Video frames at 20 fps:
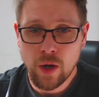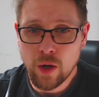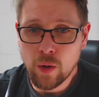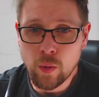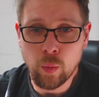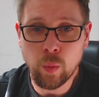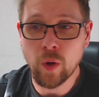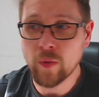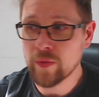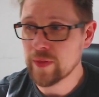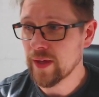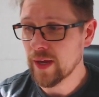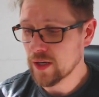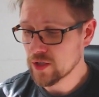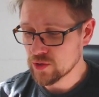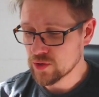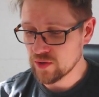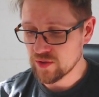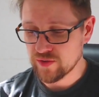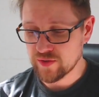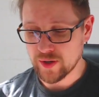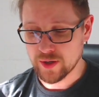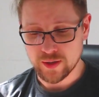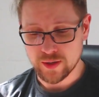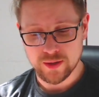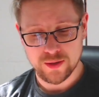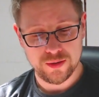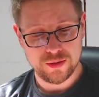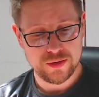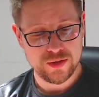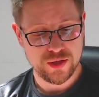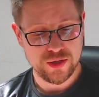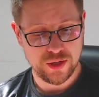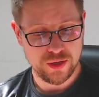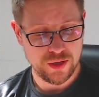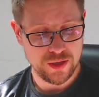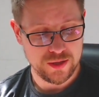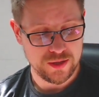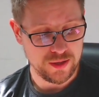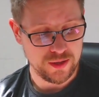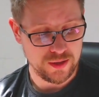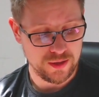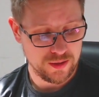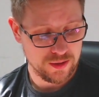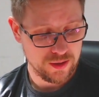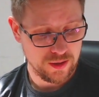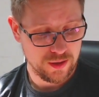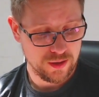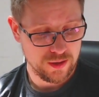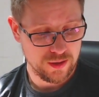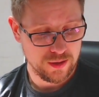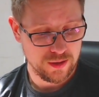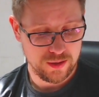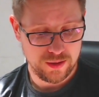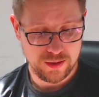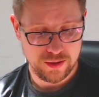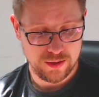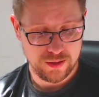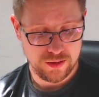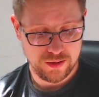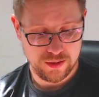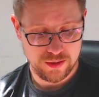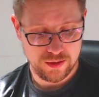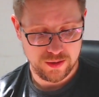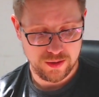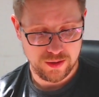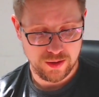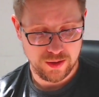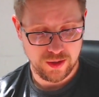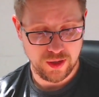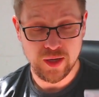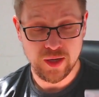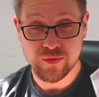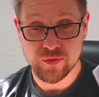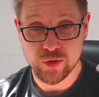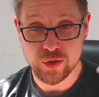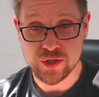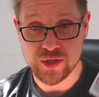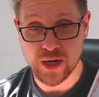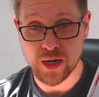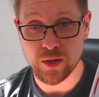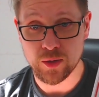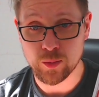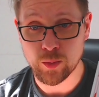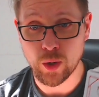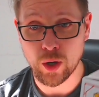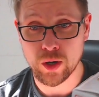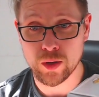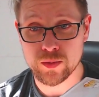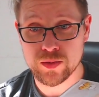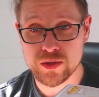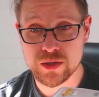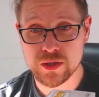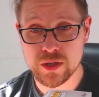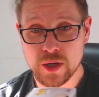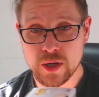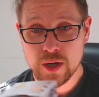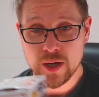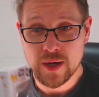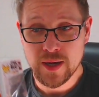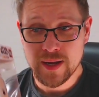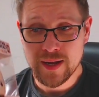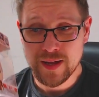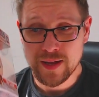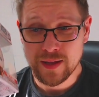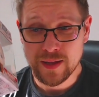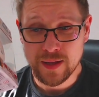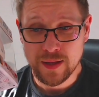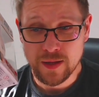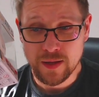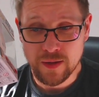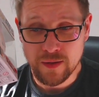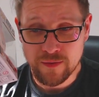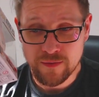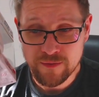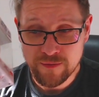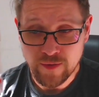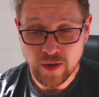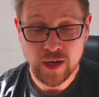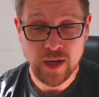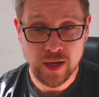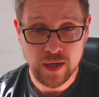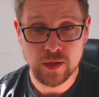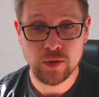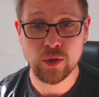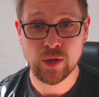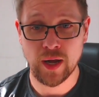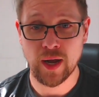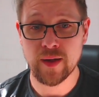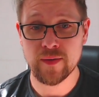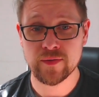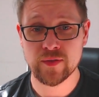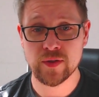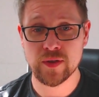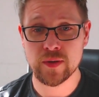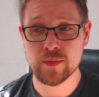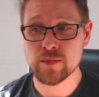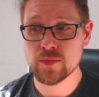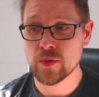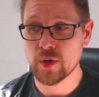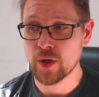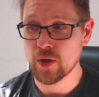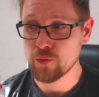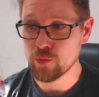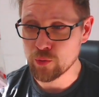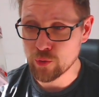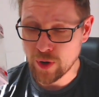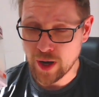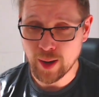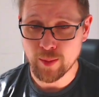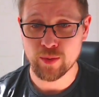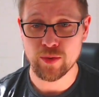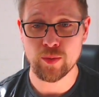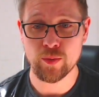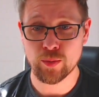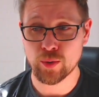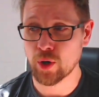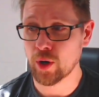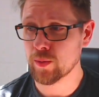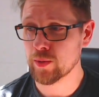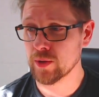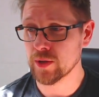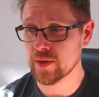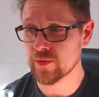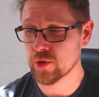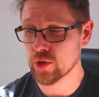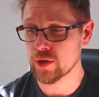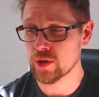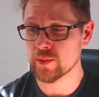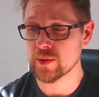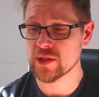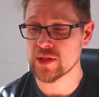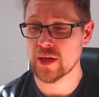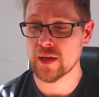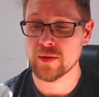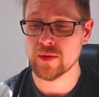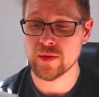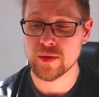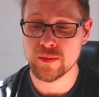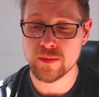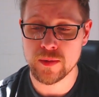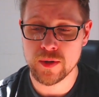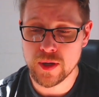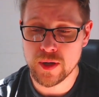What the actual fuck, seriously. If you're selling pops, fucking look after them and wrap them properly if you're going to be selling them.